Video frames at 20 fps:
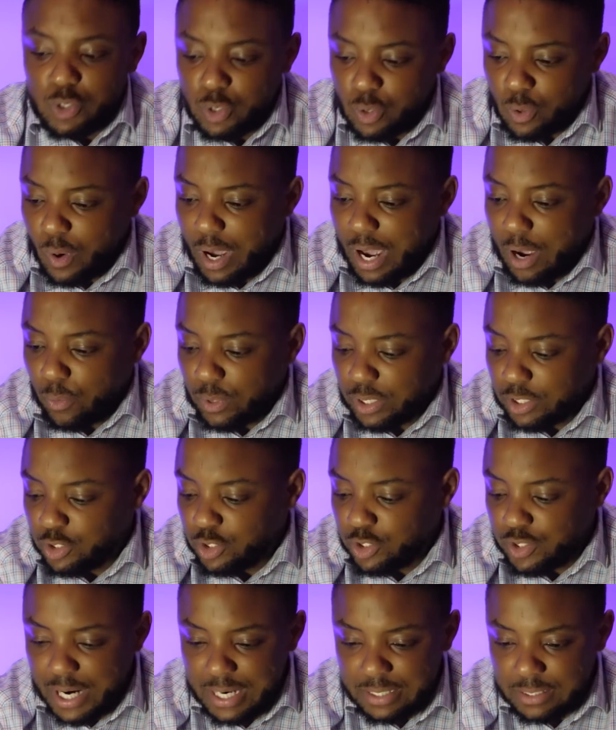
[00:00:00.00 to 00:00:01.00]
So I wanted
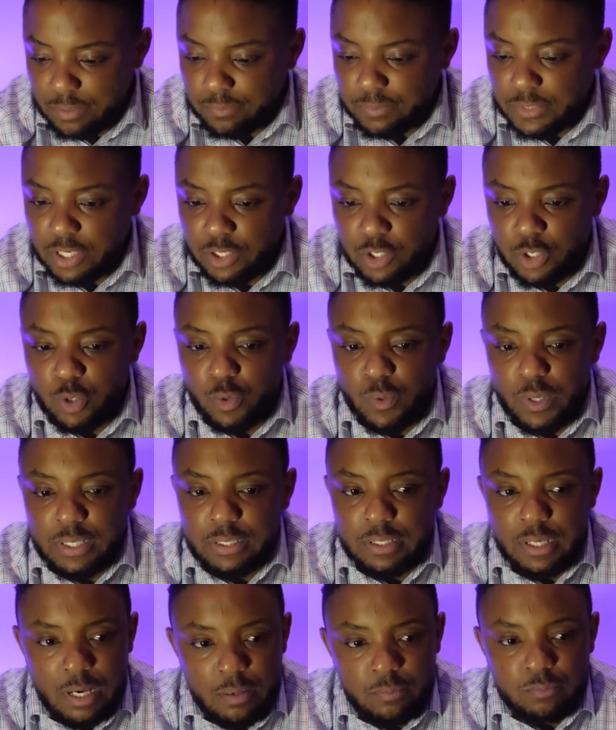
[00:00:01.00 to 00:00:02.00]
to try something new
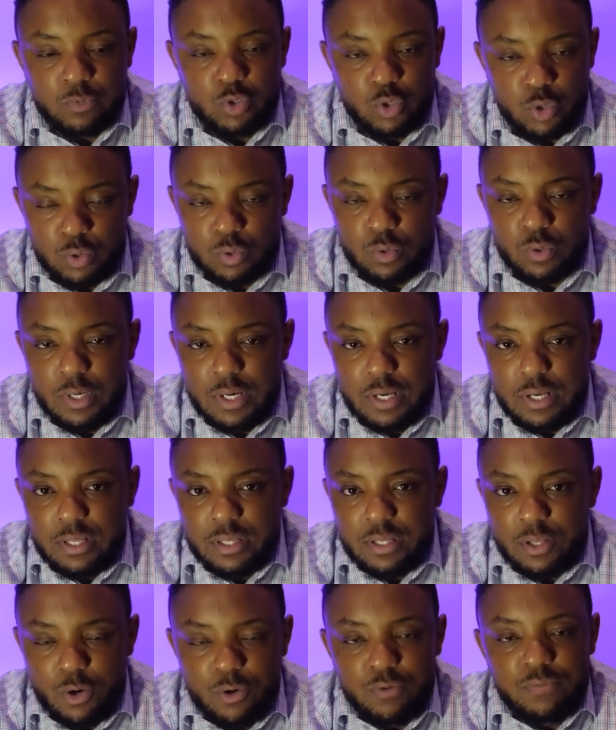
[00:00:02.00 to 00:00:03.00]
and come to
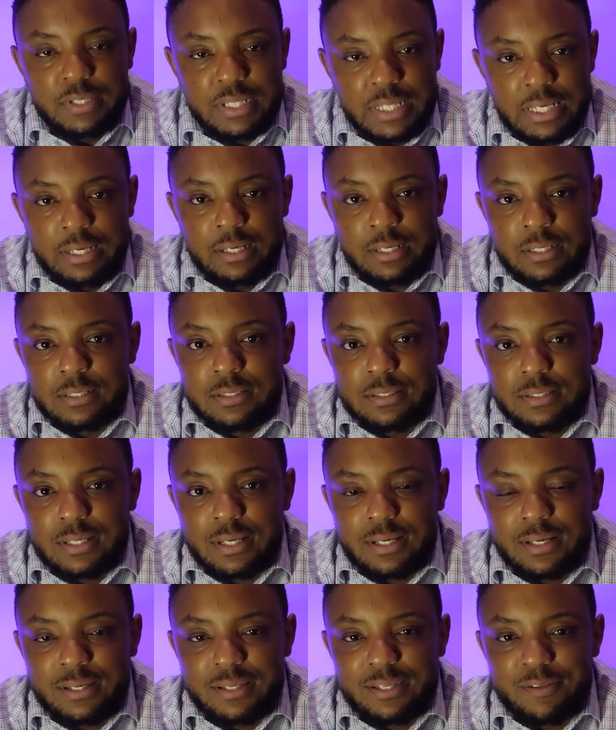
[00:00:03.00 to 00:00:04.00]
the
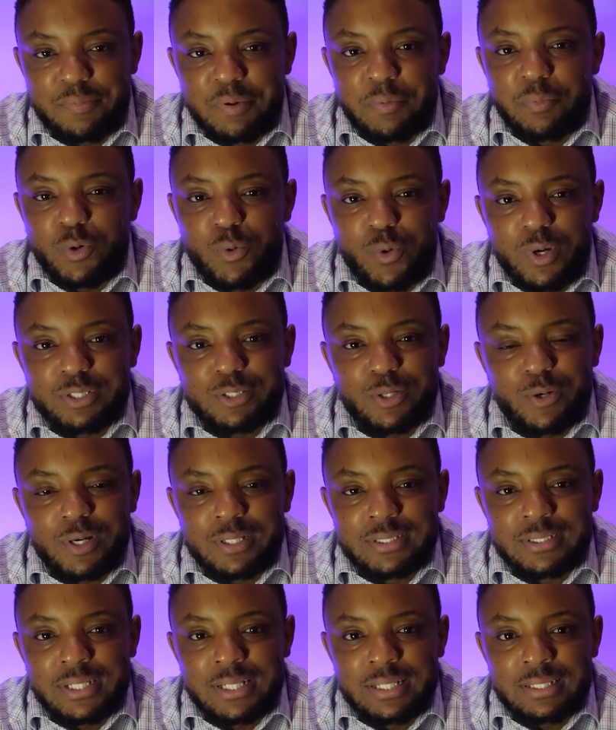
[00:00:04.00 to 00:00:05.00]
overthinkers, the people who watch the
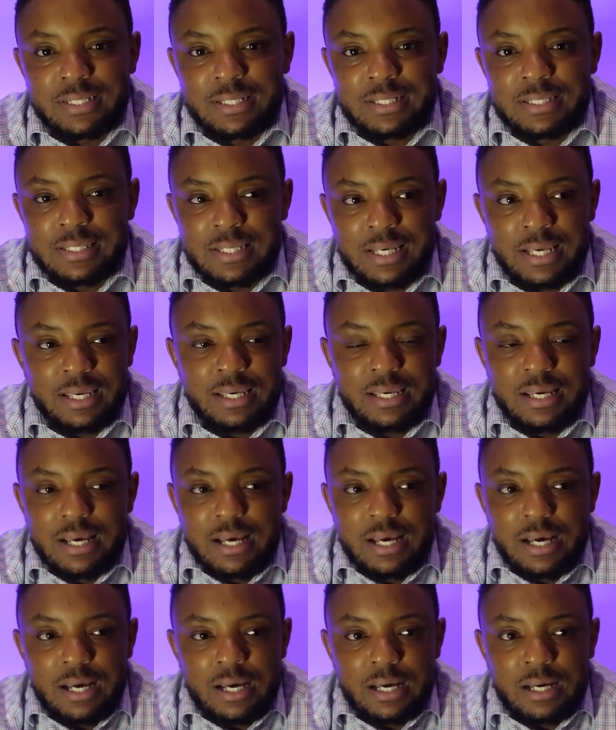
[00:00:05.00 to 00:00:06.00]
content, and say
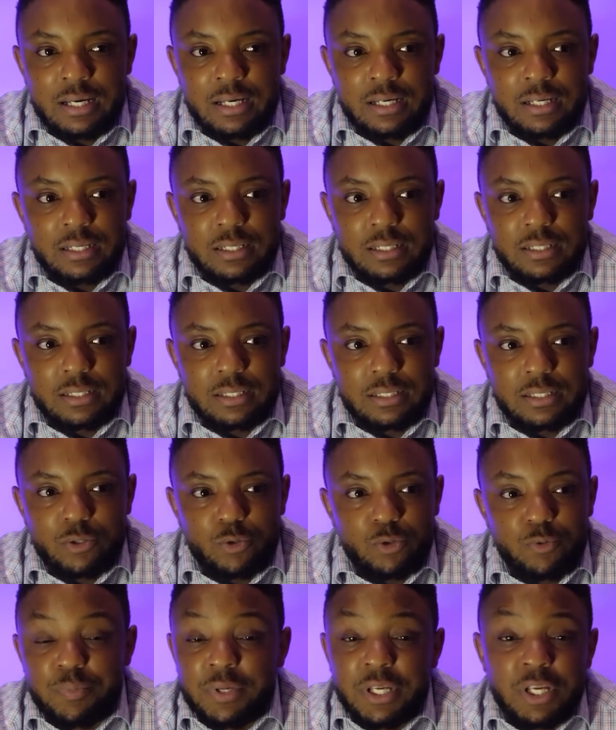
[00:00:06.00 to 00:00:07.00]
it
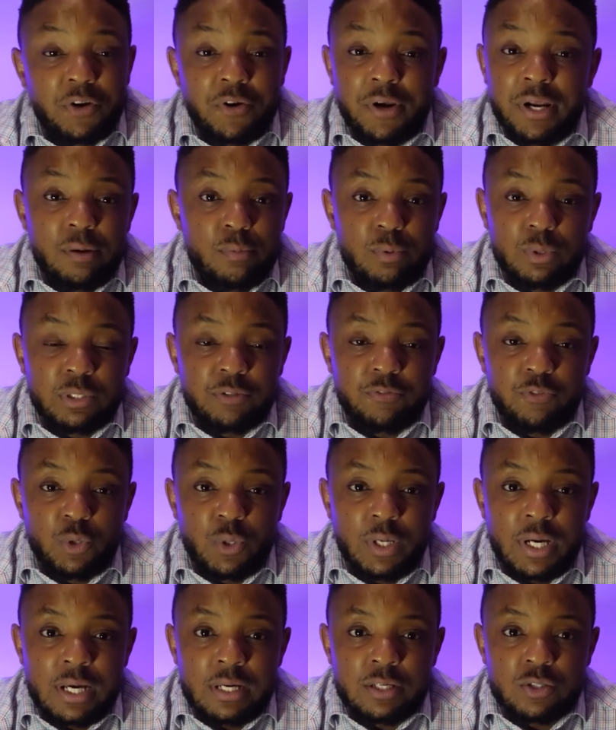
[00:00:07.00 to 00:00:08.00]
would be incredible if you
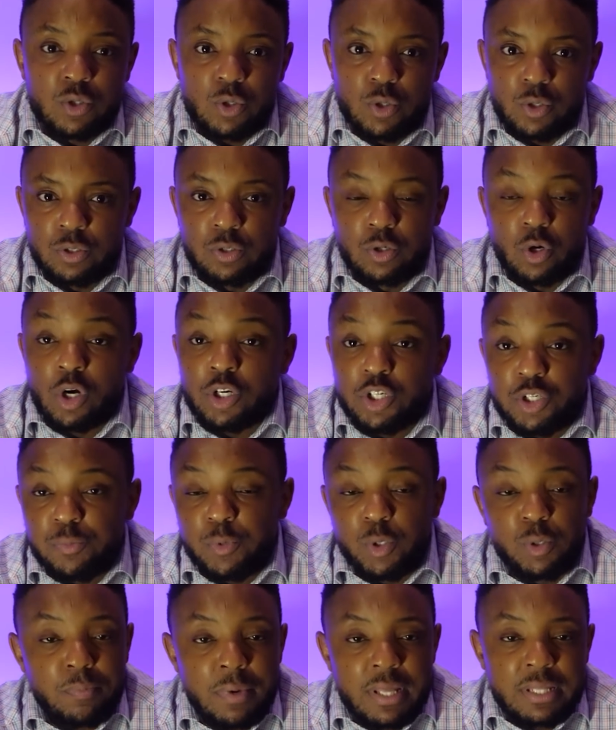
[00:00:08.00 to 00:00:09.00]
guys could
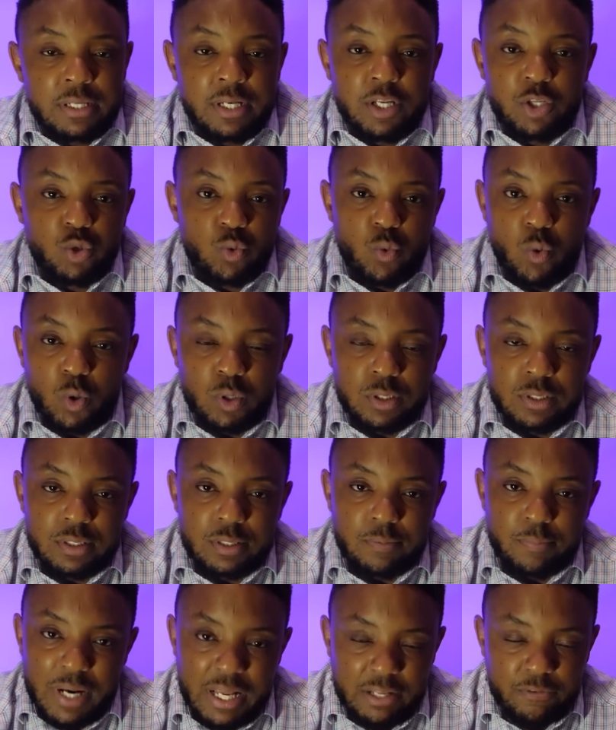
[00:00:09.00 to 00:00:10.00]
contribute monthly towards
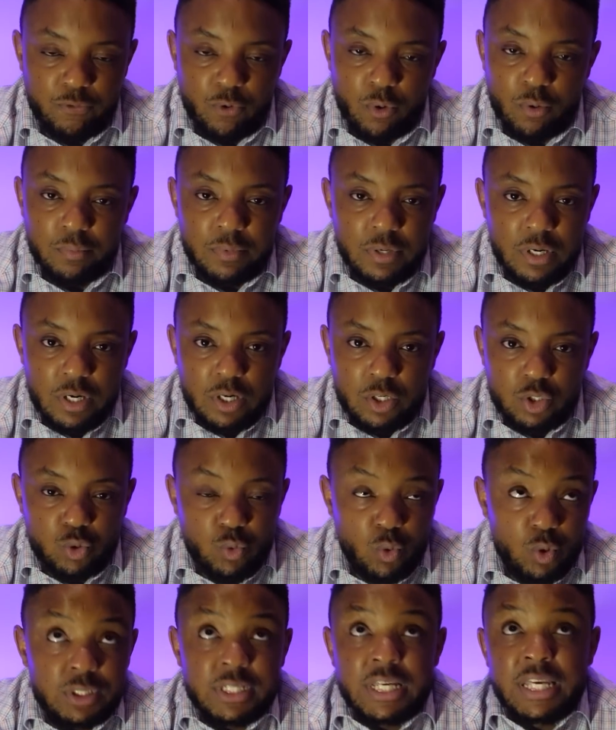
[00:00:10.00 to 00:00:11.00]
the platform,
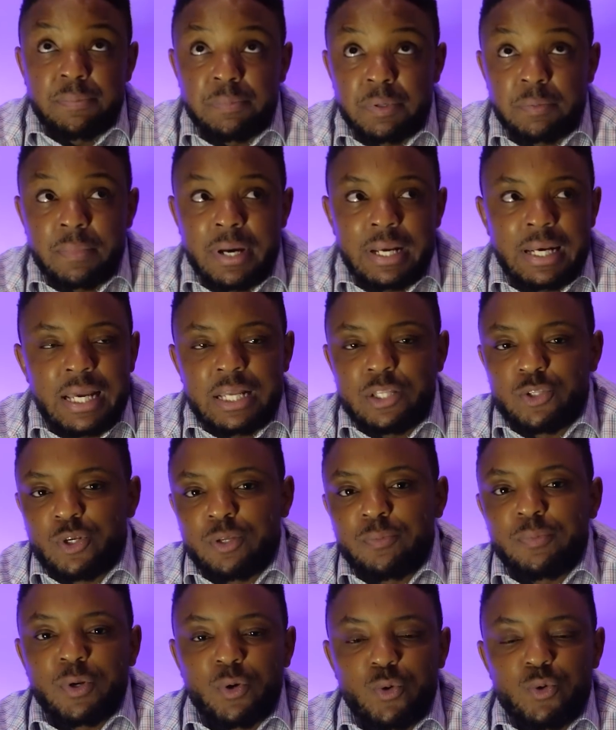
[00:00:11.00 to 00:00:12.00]
towards keeping my lights
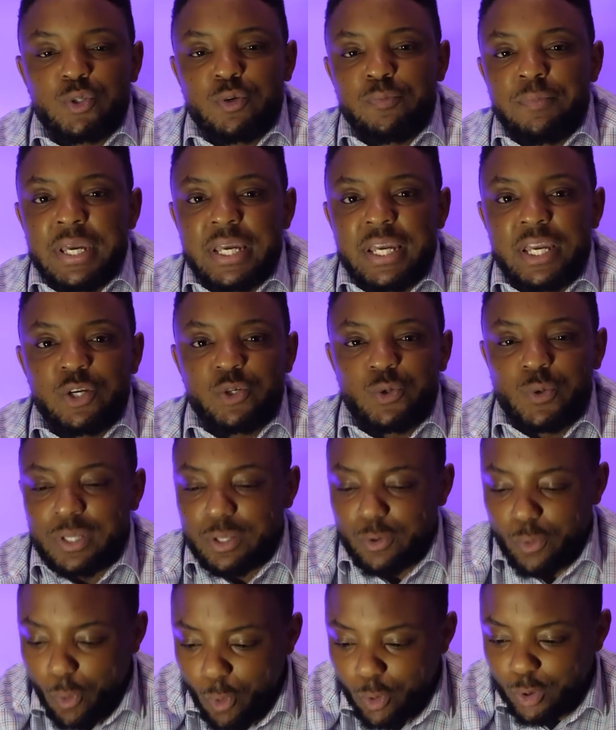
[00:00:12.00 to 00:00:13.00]
on, but also making sure
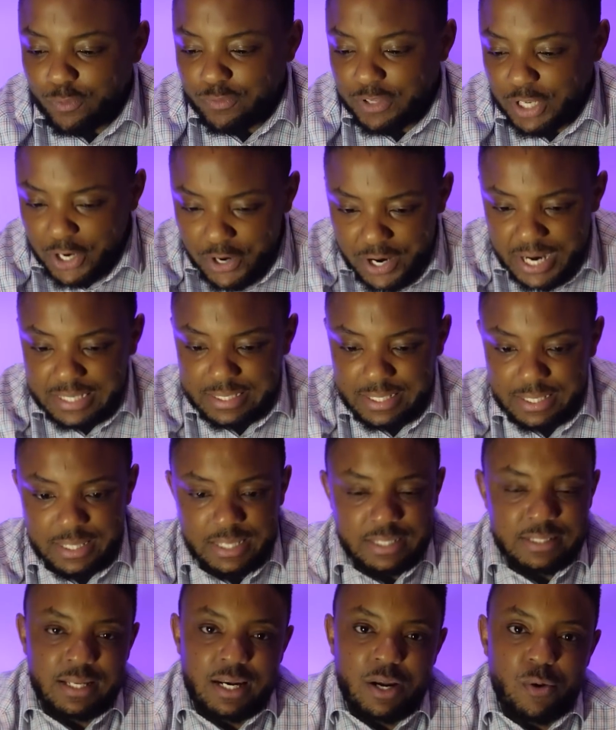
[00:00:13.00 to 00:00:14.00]
that all of the crazy
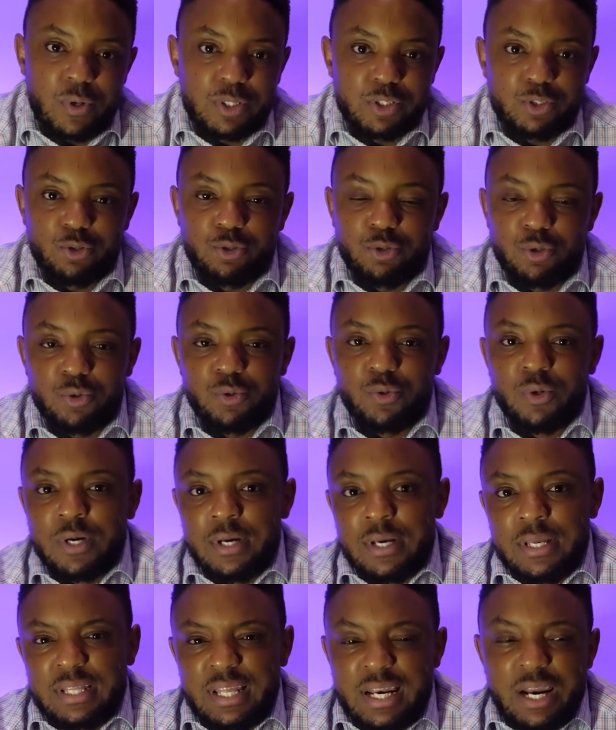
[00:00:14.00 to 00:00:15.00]
things that I want to do,
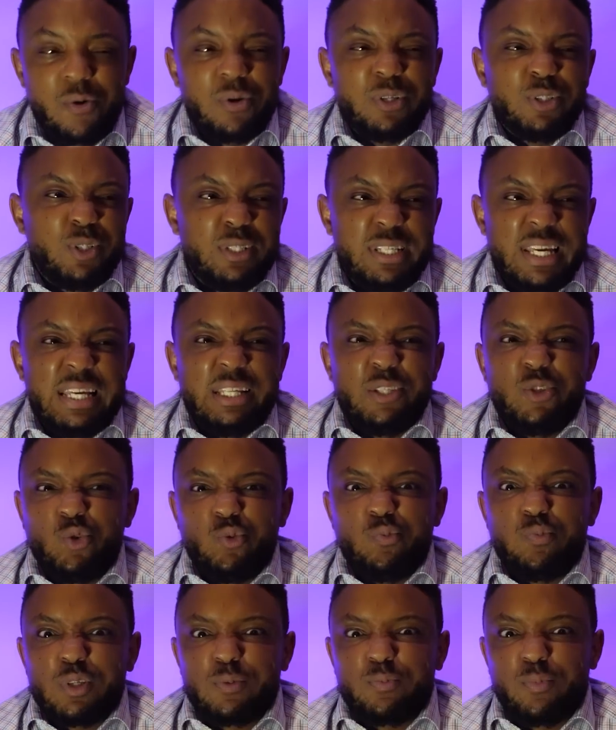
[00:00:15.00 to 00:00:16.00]
that I want to take
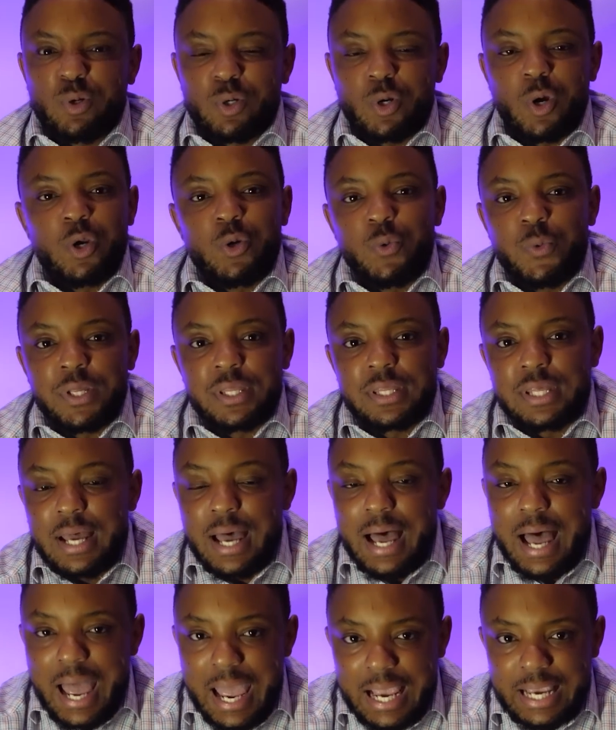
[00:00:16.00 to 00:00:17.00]
Supersport on with,
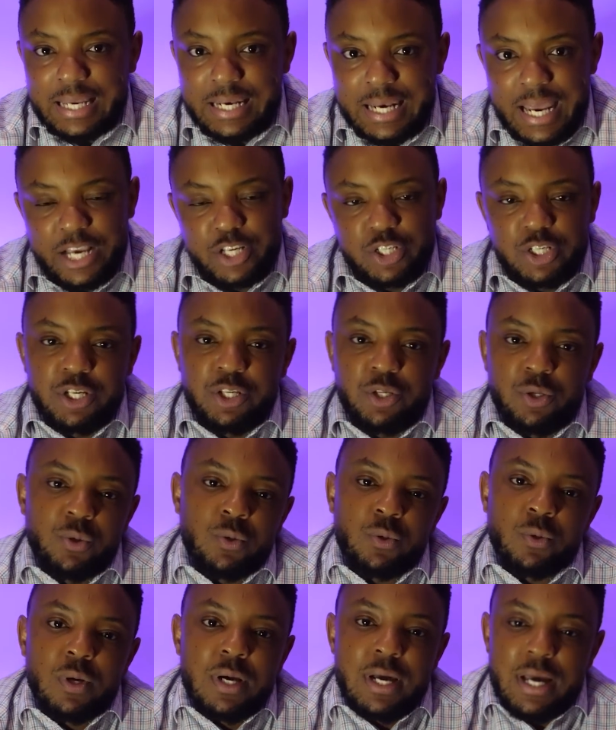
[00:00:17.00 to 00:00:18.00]
I can actually
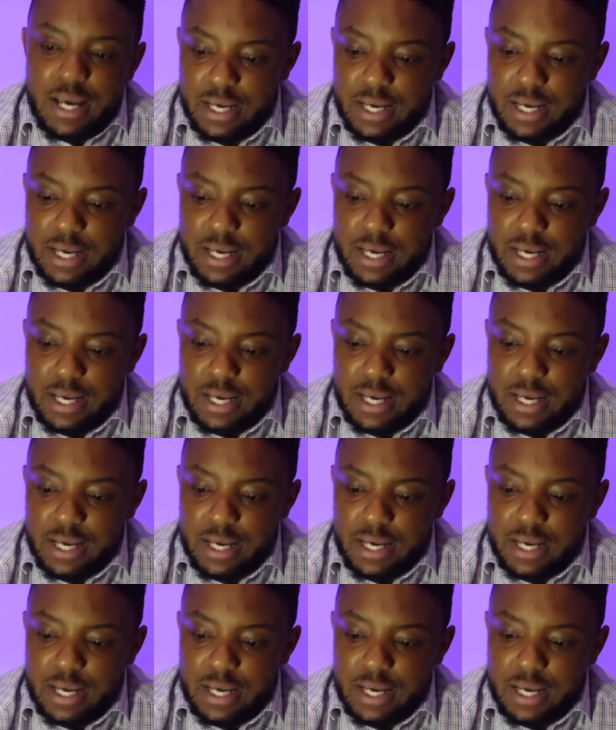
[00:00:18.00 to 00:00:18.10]
do.